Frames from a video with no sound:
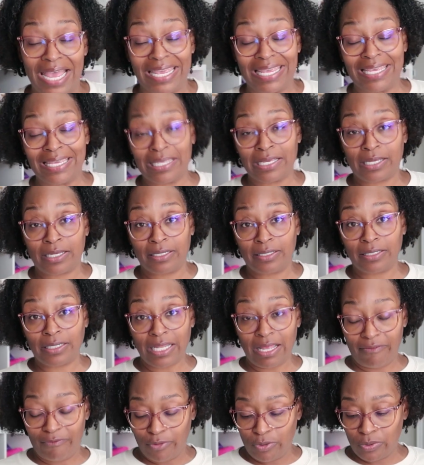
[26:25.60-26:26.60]
ink
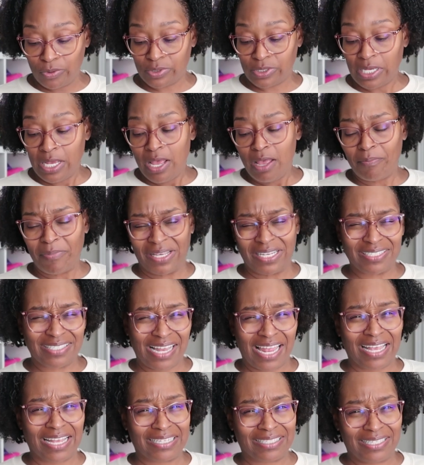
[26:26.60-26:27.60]
levels, because
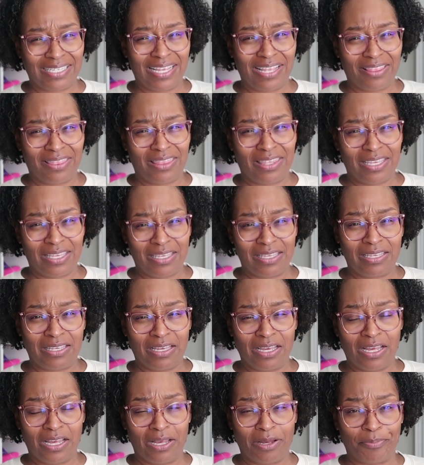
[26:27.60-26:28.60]
like I said, the